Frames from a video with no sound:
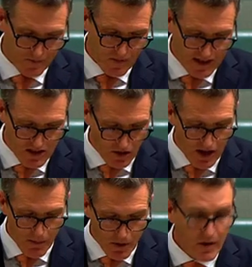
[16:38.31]
That's not
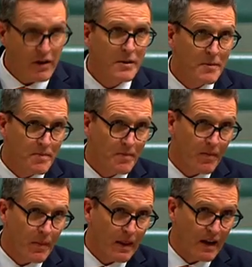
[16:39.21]
happened
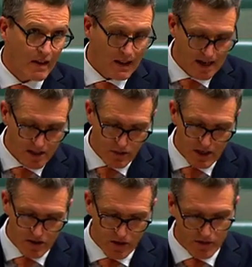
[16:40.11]
in the last three
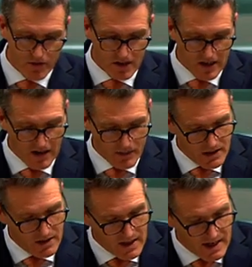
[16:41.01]
terms of this
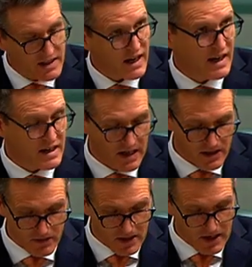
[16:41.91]
government, the last 8 years
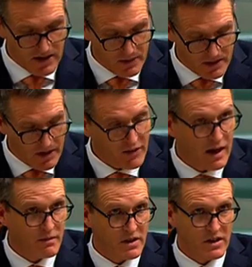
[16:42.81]
of this government. They've
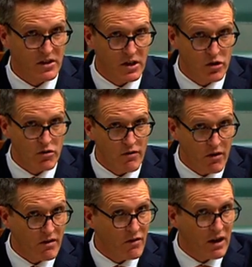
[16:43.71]
come to this issue
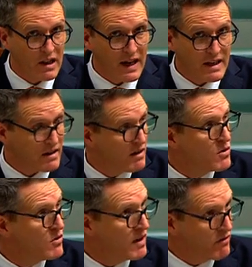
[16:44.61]
very, very late. They're
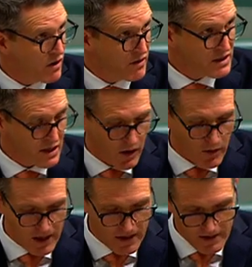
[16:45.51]
moving very slowly.